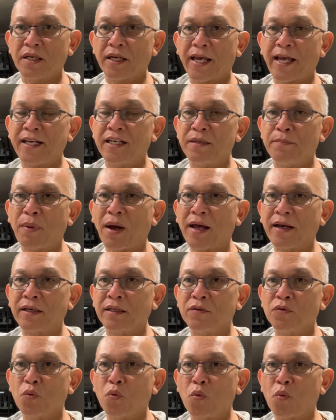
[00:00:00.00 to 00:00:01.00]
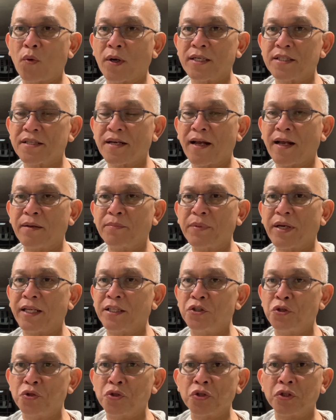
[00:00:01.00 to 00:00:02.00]
any button 1 time,
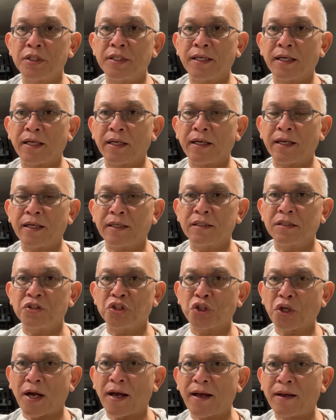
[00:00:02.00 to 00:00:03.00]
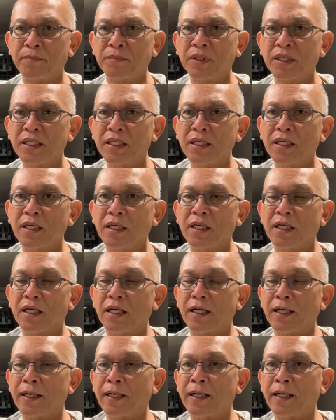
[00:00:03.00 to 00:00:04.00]
and you should hear another chime.
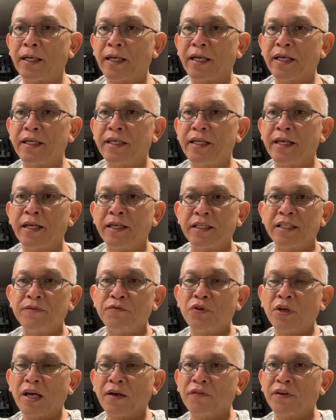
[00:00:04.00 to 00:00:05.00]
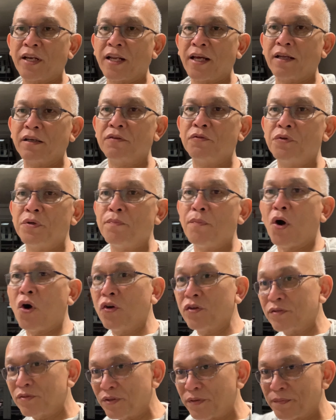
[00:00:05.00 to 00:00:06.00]
And then if you have another
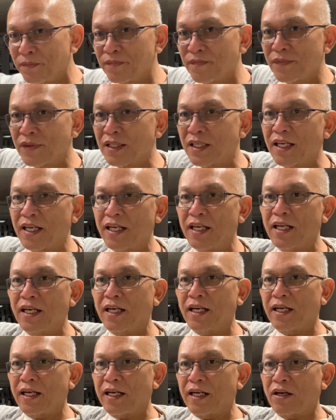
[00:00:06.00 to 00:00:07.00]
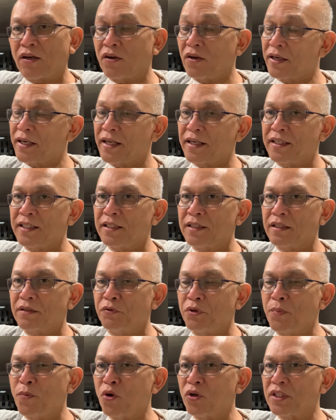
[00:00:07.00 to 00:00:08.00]
remote or another
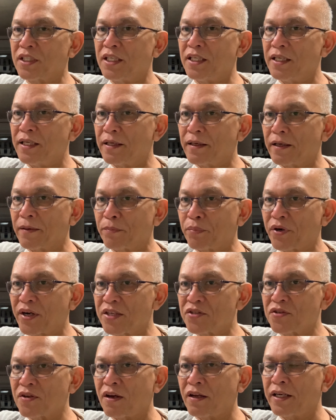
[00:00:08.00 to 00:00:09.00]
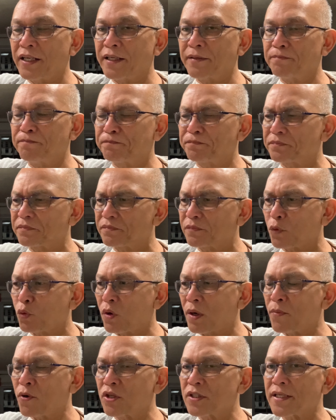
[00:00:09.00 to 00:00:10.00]
remote key, press on it
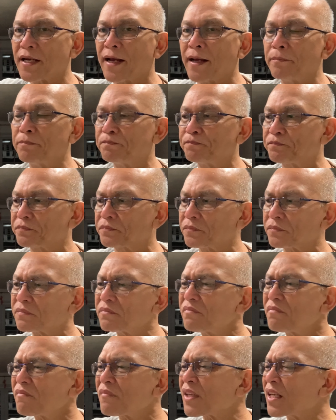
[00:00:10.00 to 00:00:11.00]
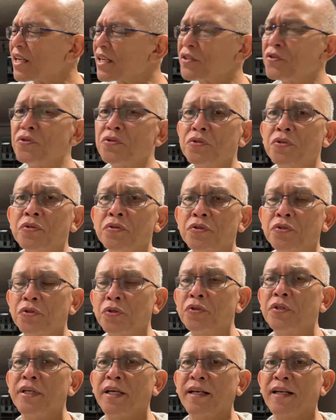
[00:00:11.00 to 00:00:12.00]
1 more time, and you
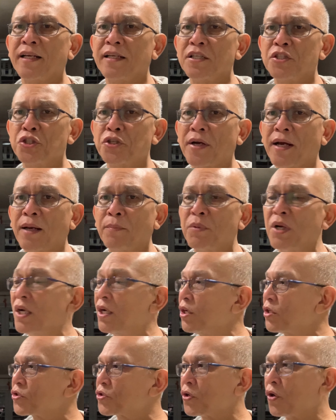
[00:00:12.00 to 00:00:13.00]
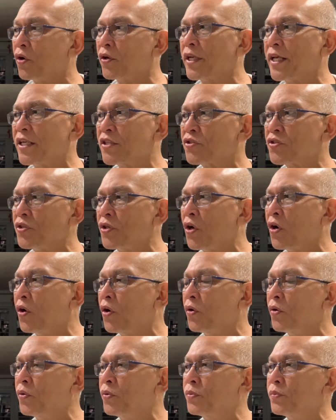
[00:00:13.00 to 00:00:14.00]
should hear another chime. So there's
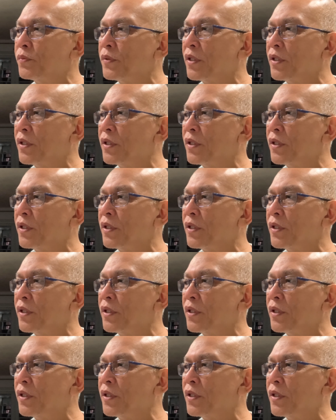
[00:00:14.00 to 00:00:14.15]
no